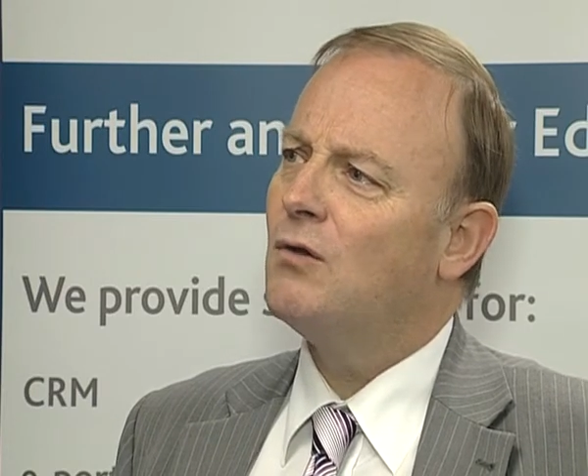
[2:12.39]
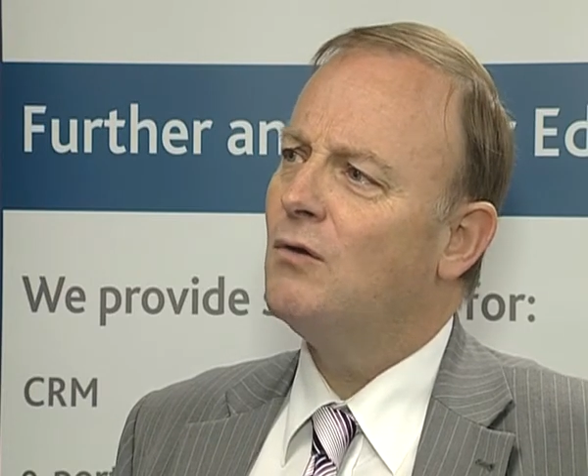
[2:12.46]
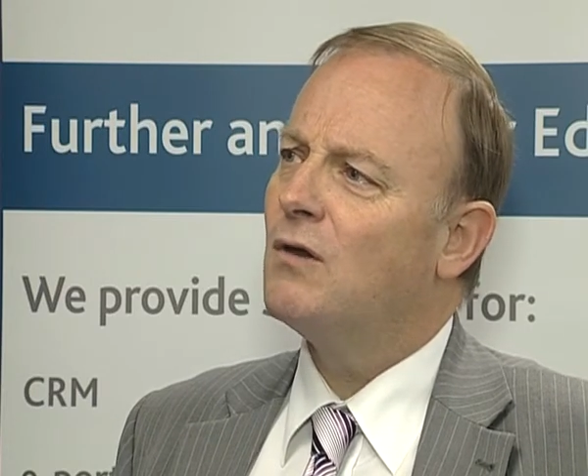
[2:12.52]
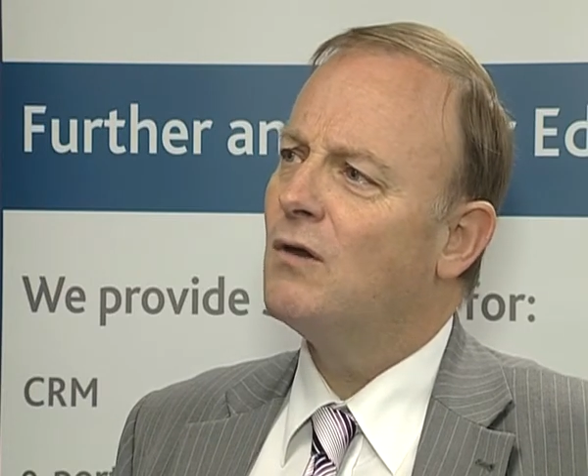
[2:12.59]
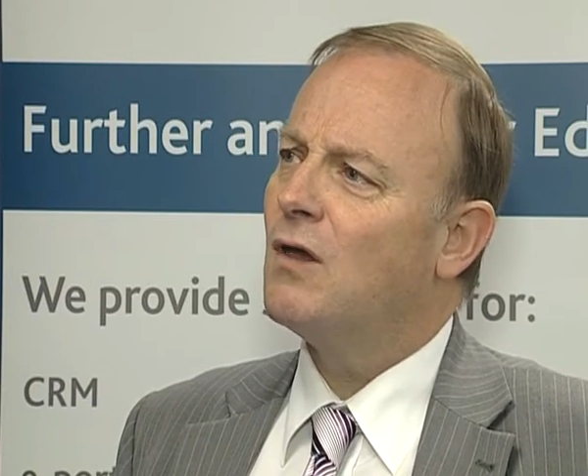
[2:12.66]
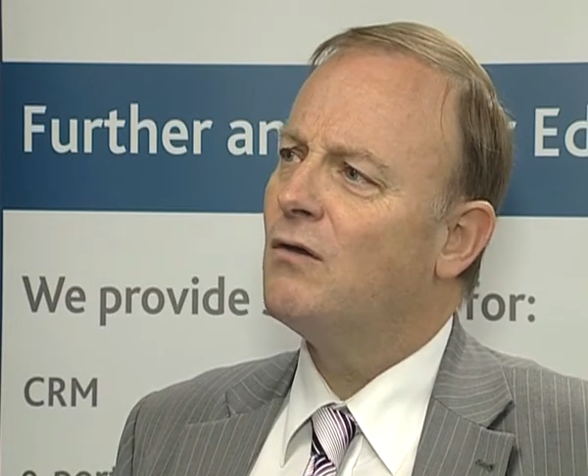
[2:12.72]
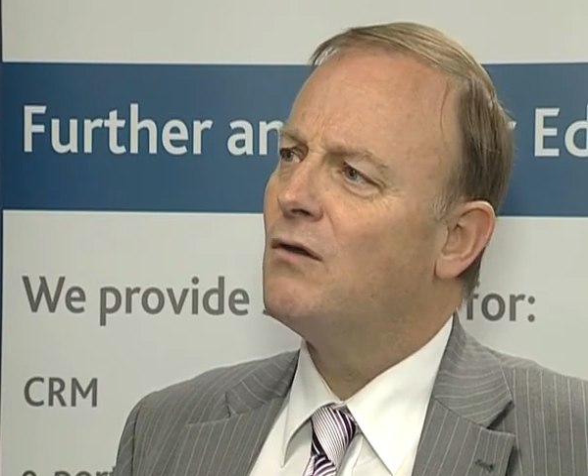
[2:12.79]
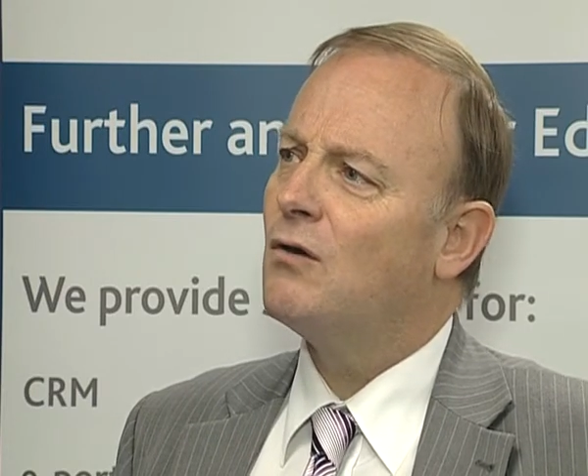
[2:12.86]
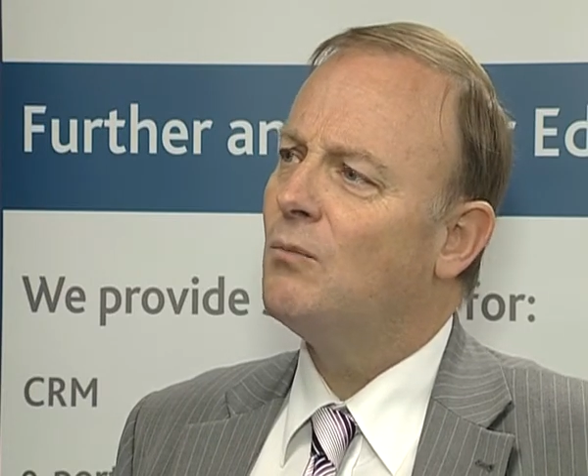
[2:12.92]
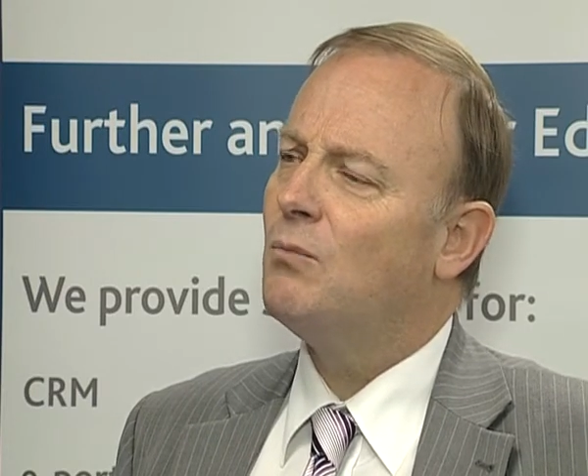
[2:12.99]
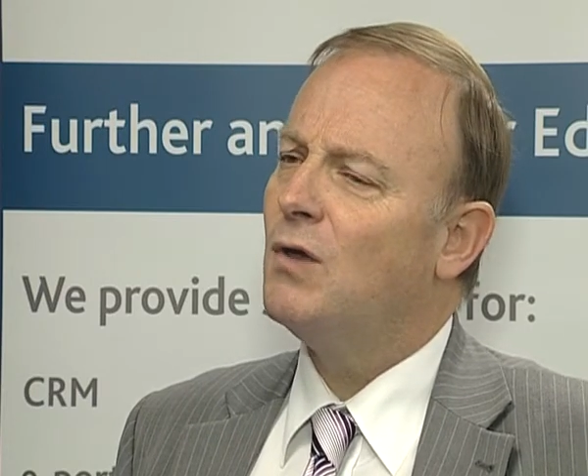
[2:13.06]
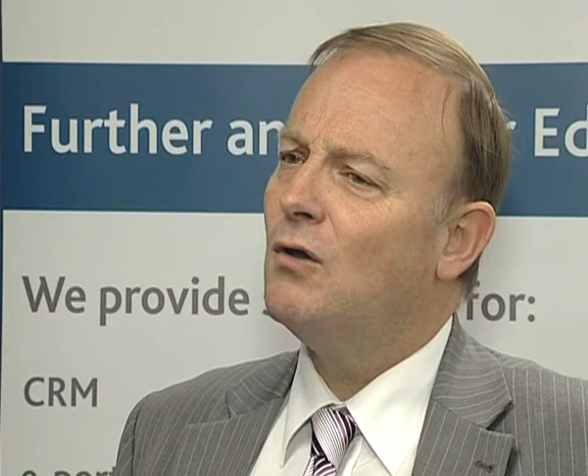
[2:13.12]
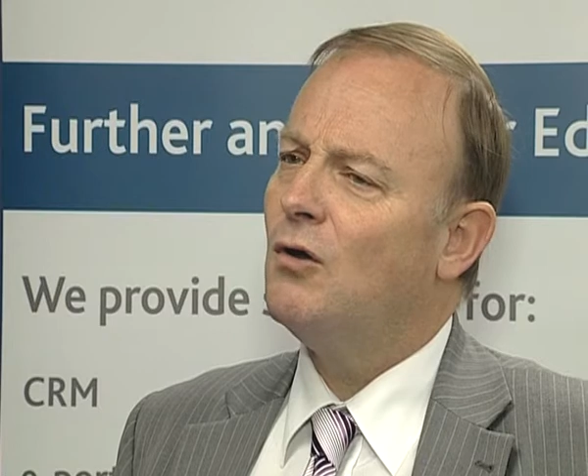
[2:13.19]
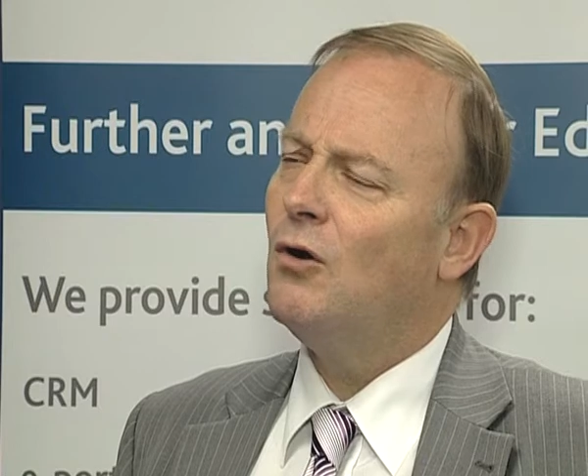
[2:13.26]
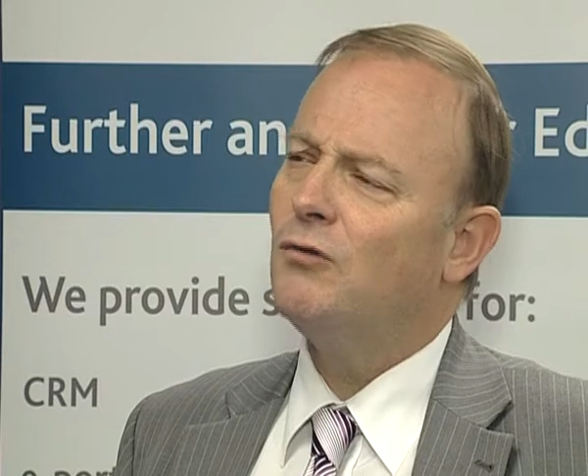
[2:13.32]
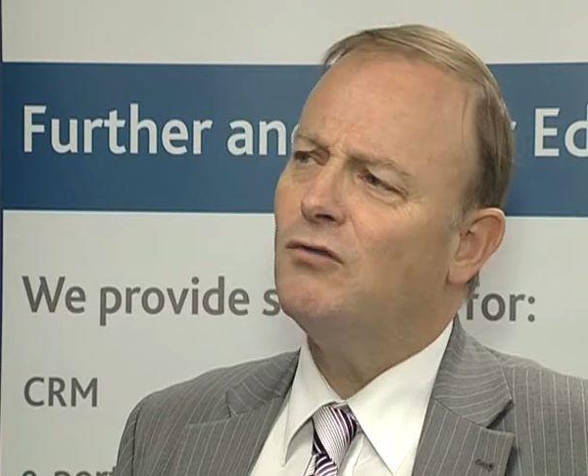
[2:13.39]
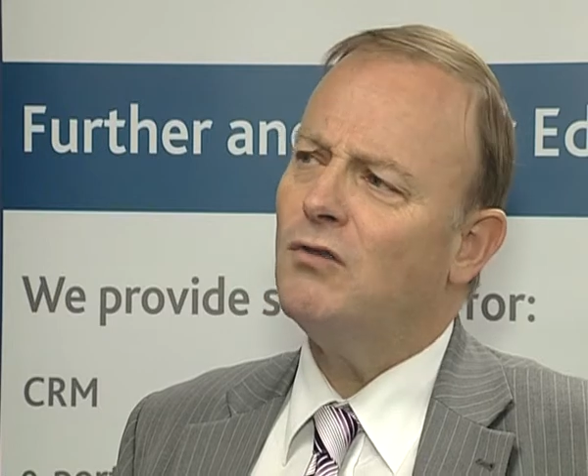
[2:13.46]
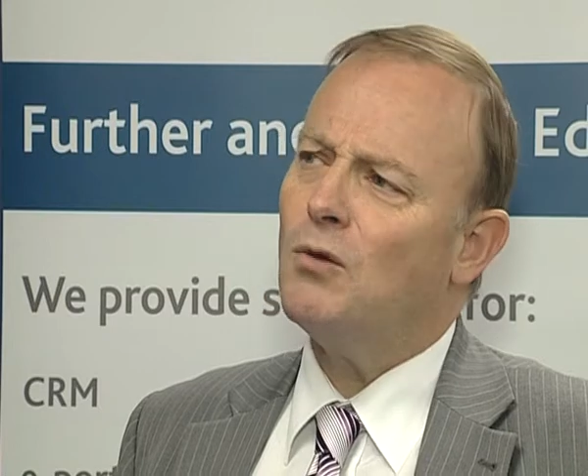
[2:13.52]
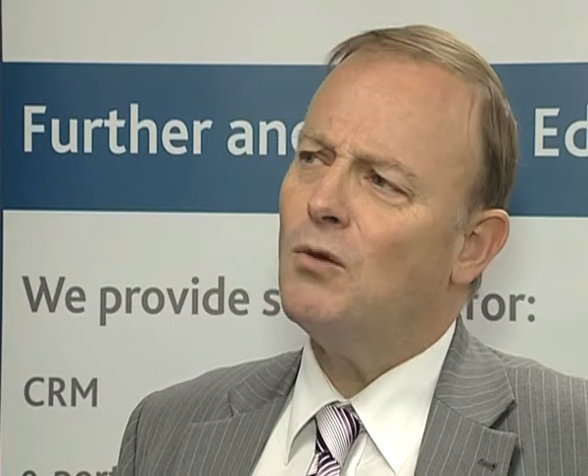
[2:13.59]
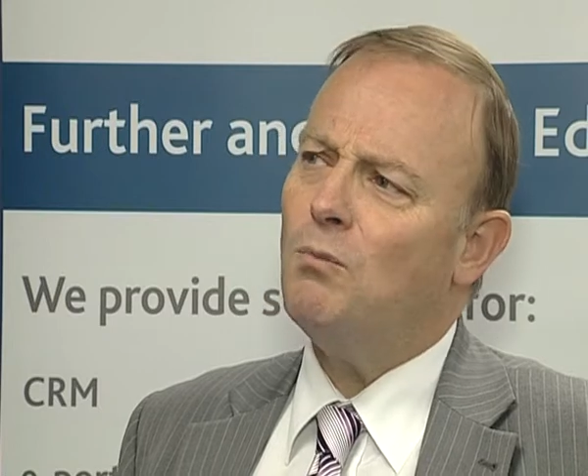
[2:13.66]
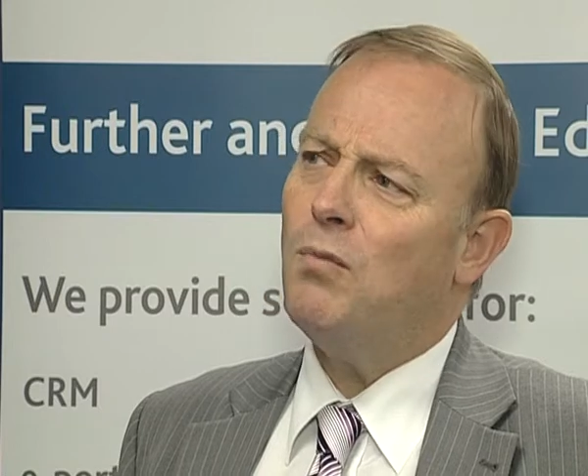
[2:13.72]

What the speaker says: together because their